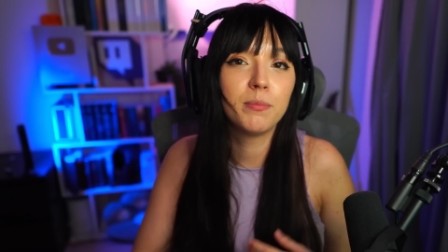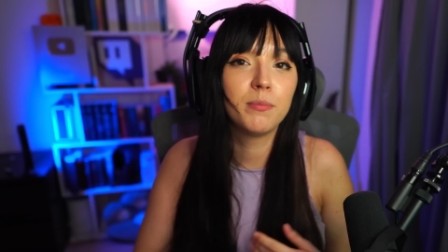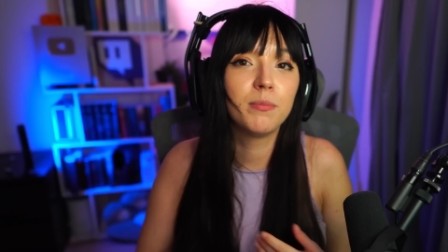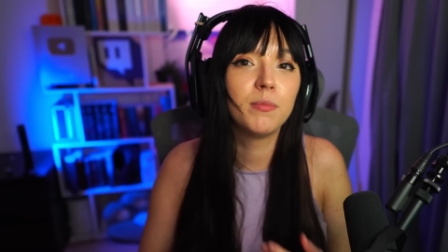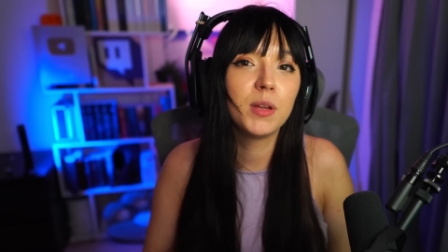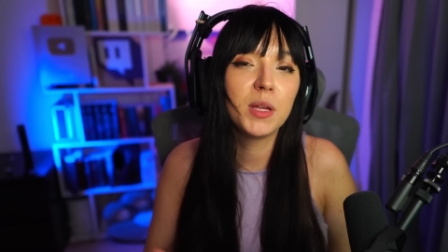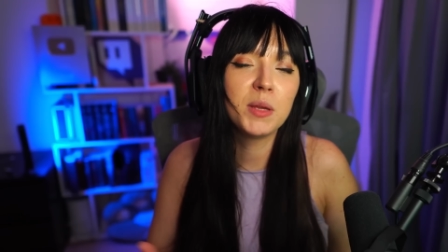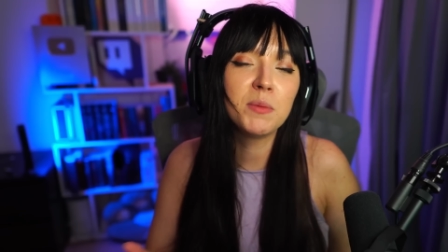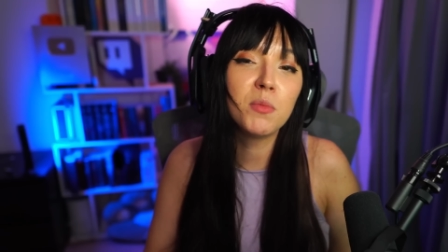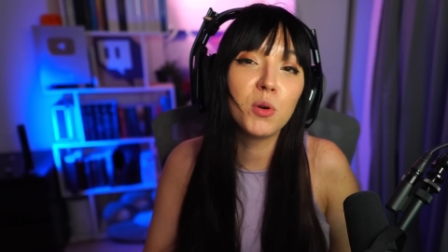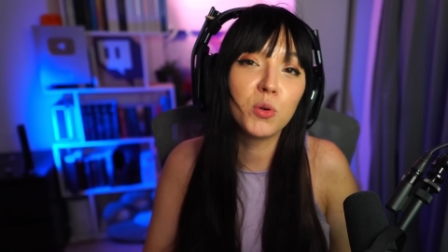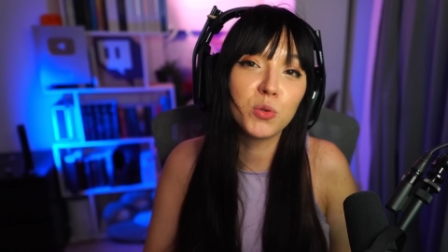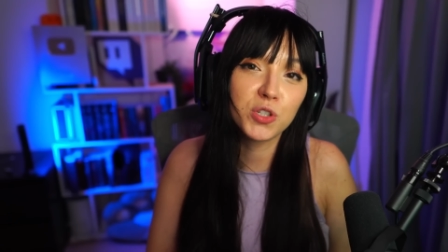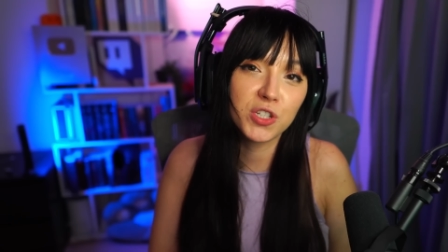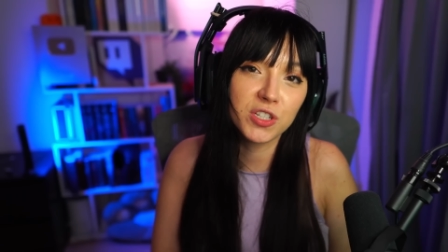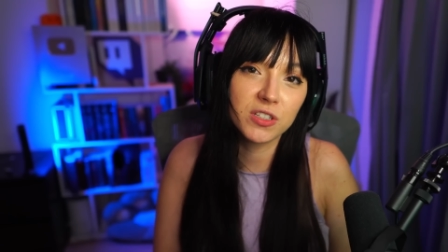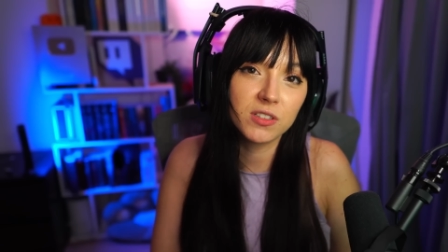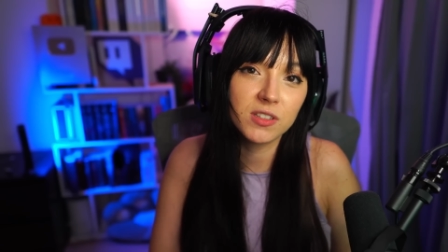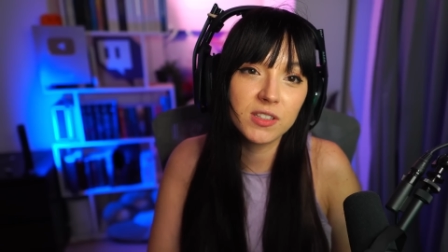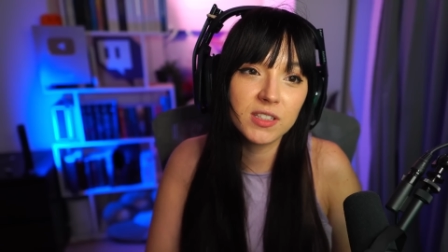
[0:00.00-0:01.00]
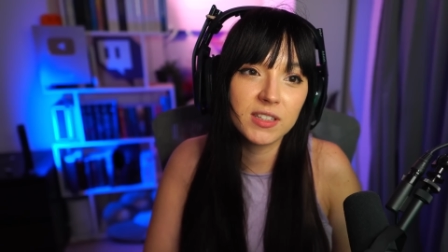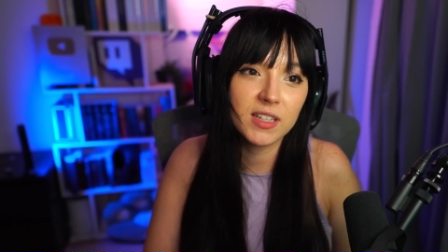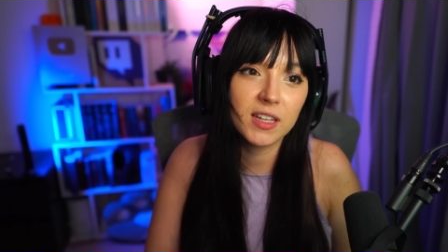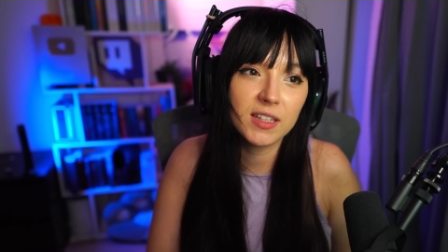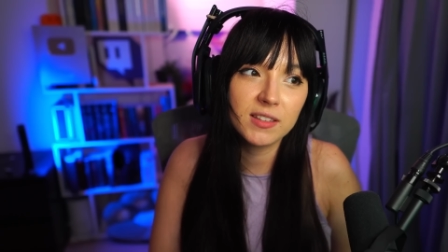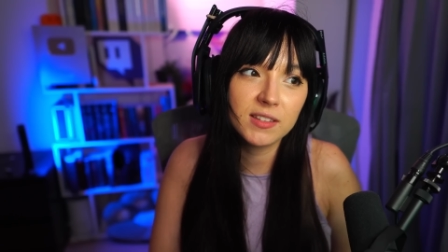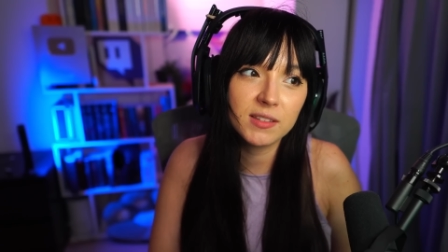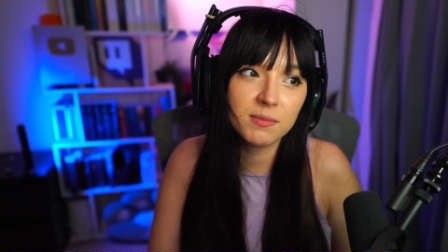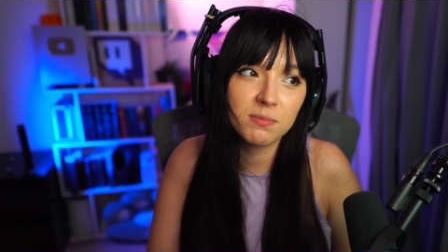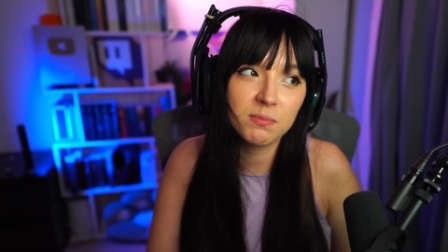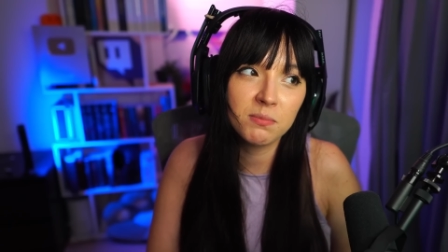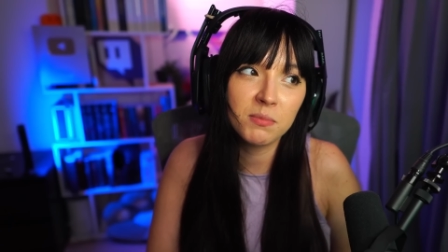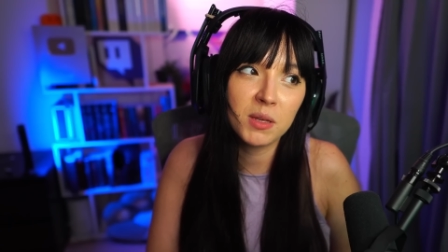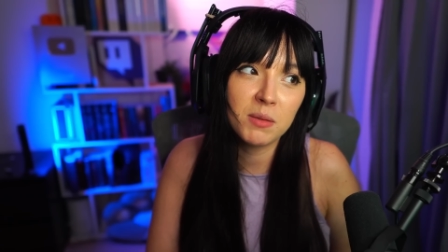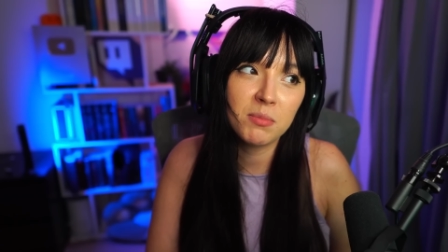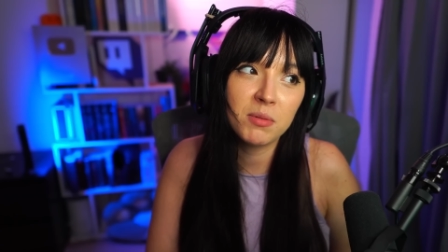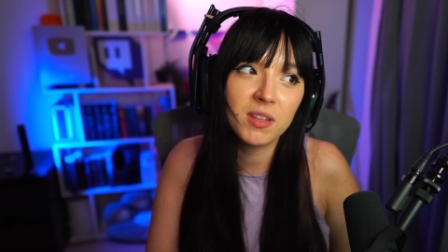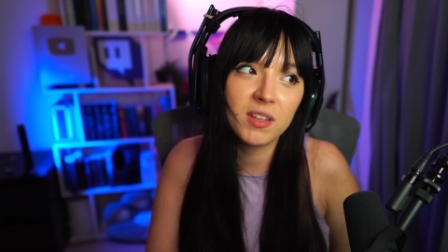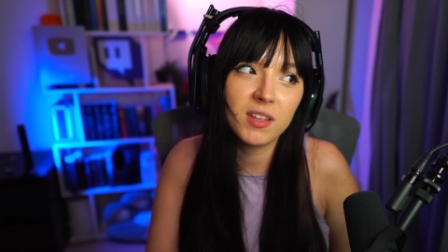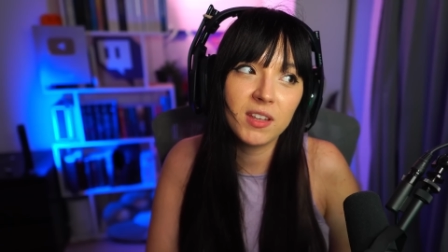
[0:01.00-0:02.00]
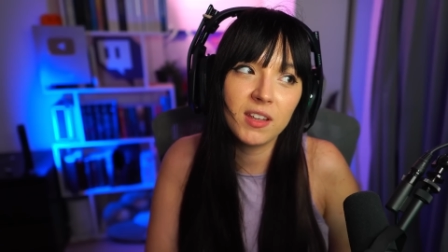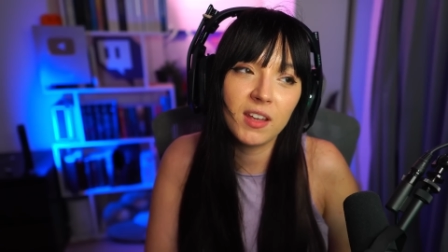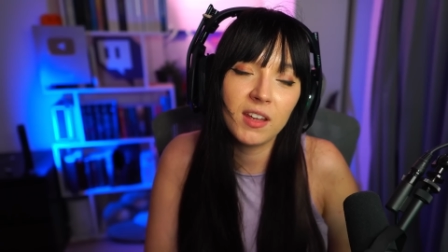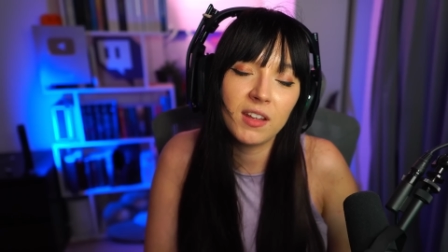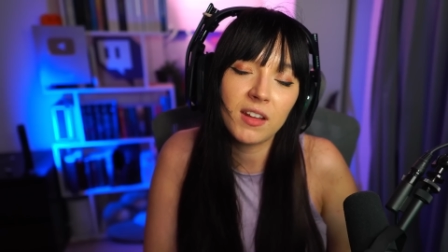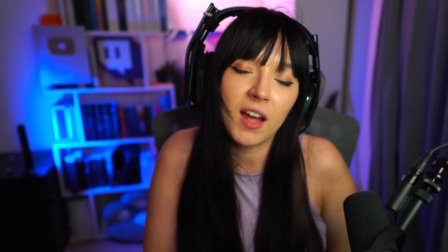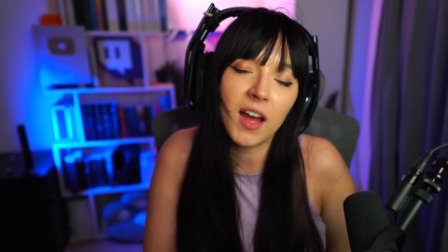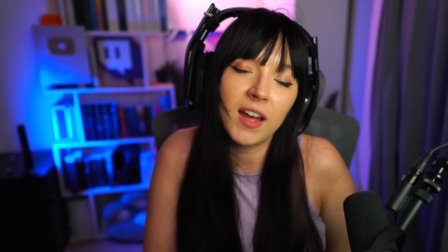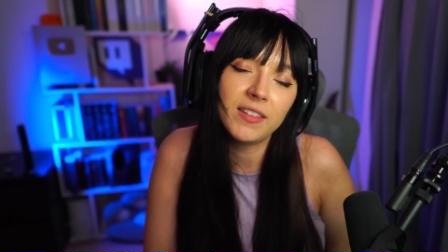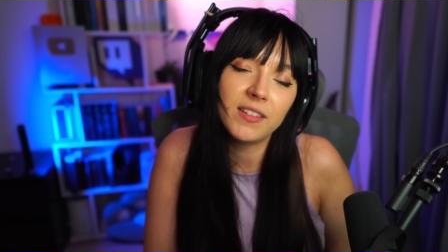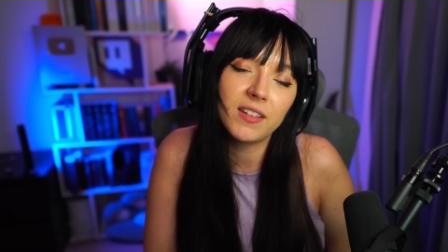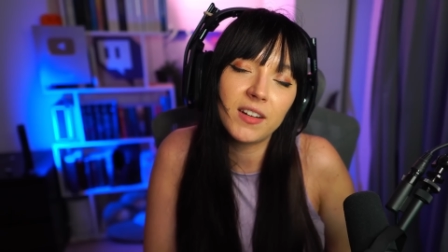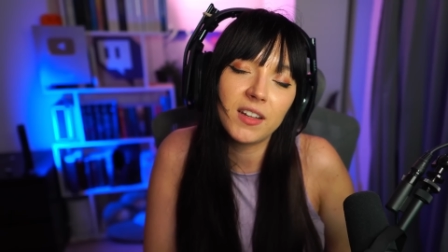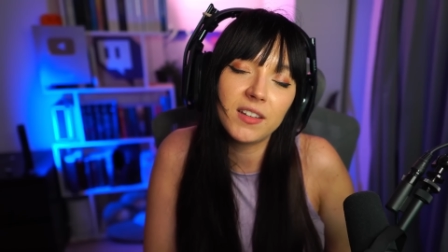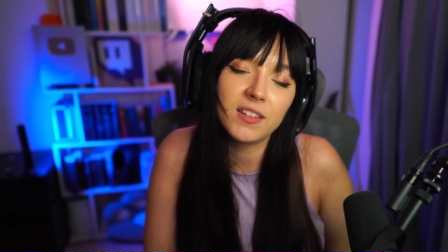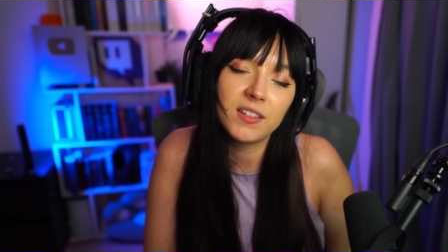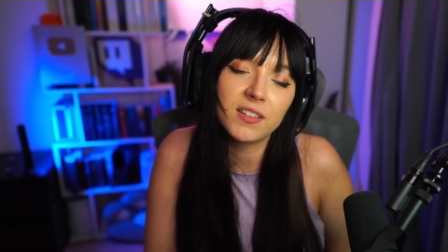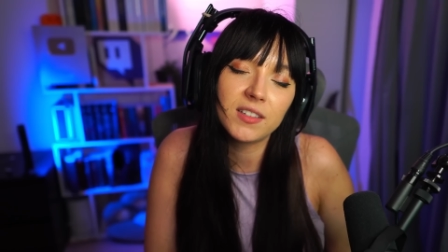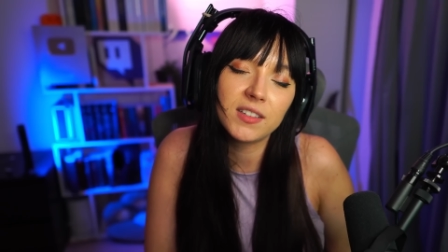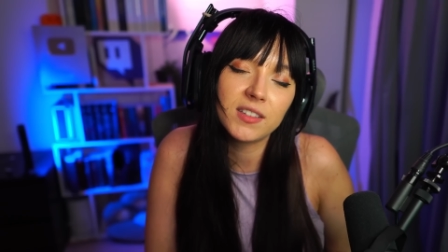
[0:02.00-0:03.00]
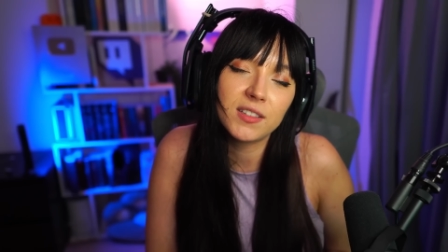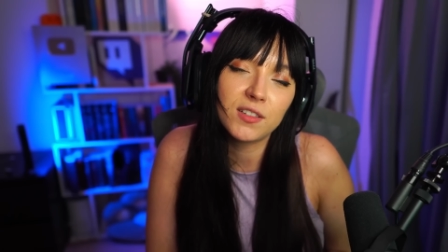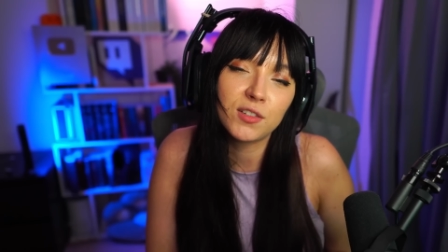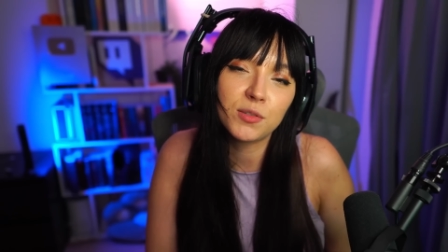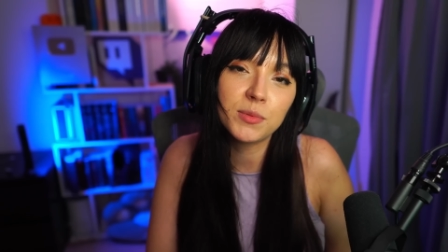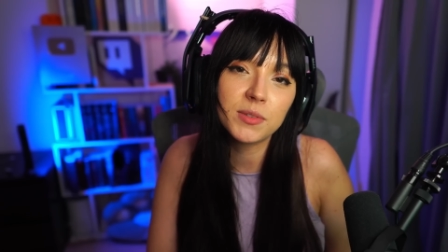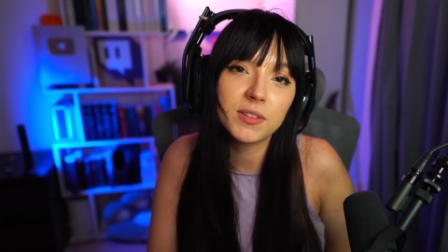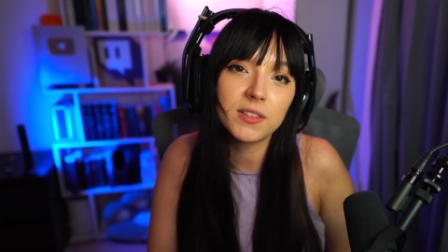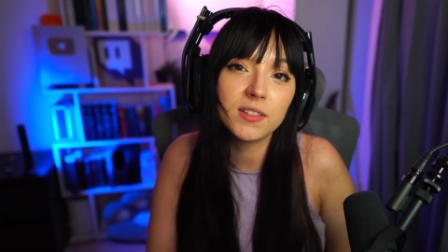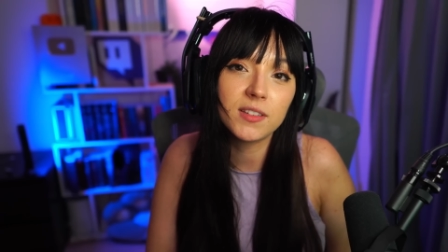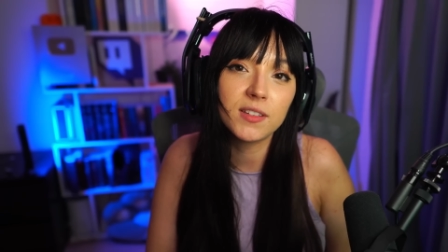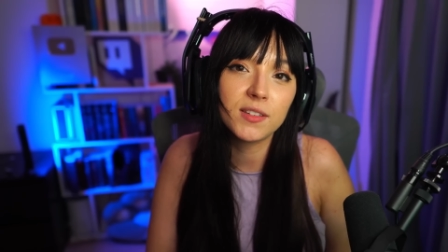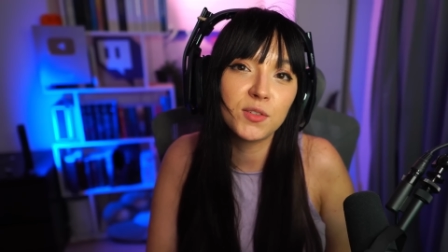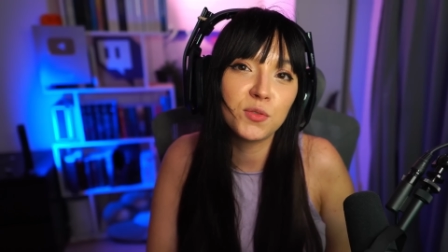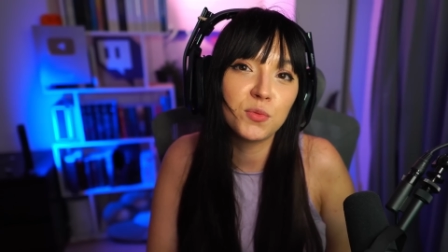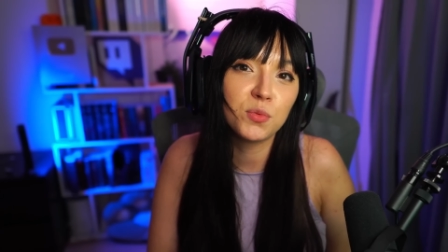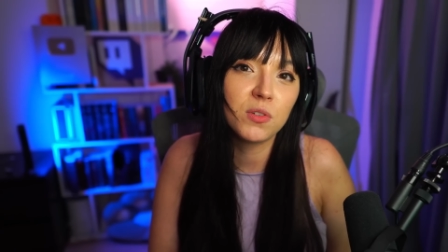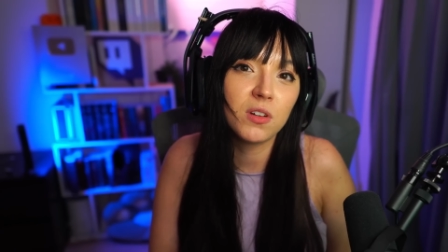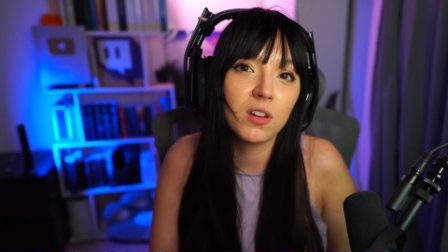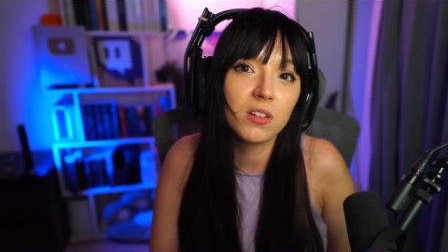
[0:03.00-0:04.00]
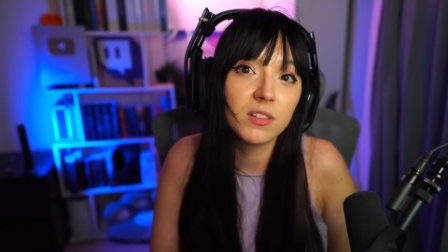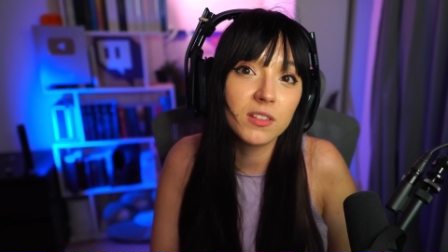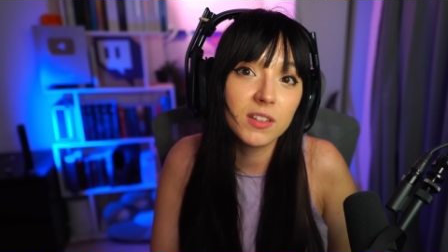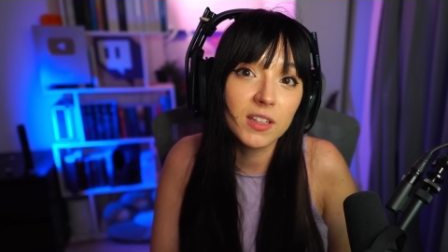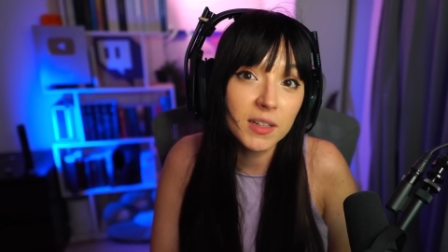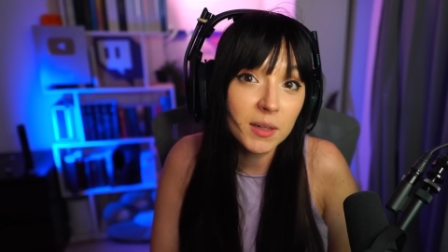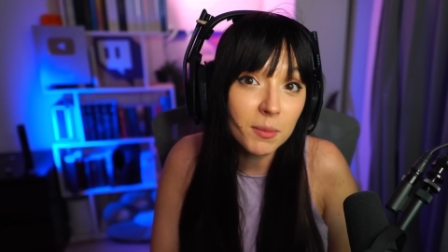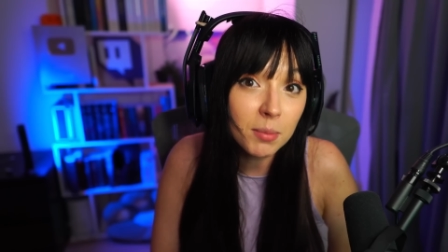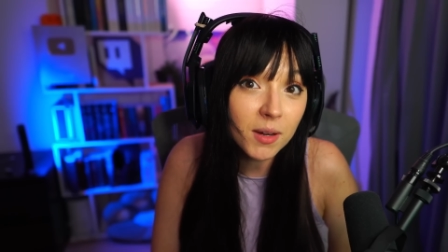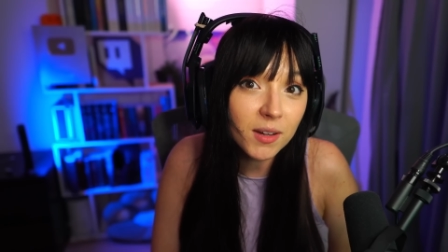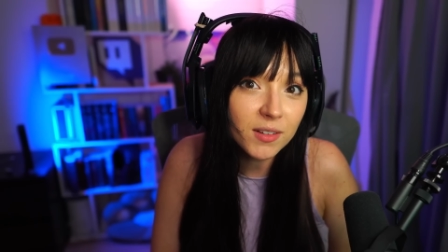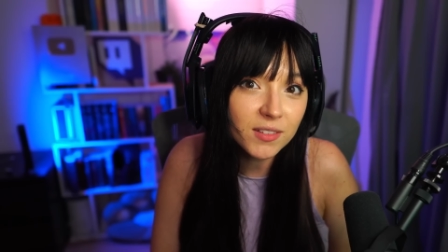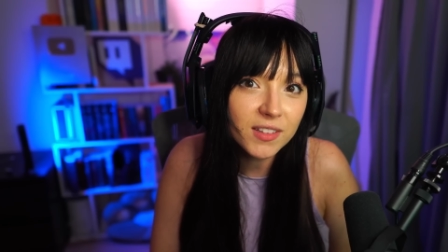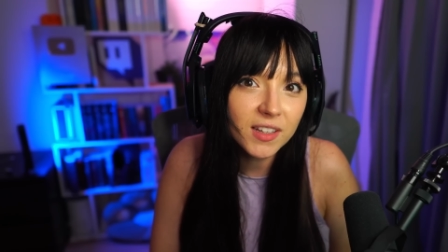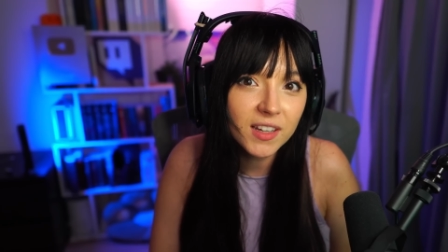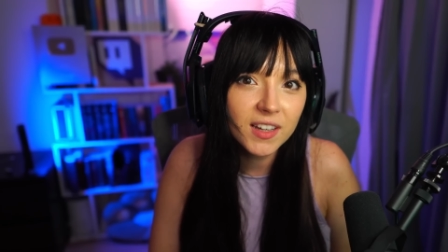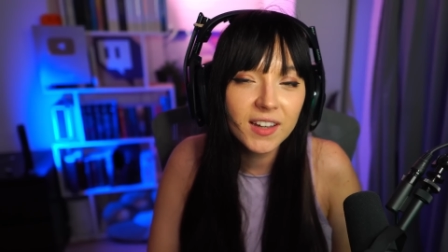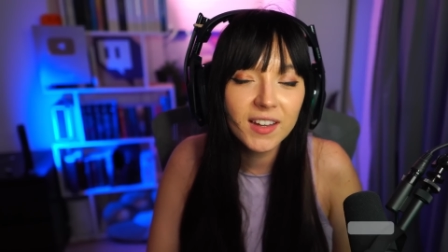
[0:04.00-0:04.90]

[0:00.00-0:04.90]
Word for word: emotions that maybe under other circumstances you would not think about.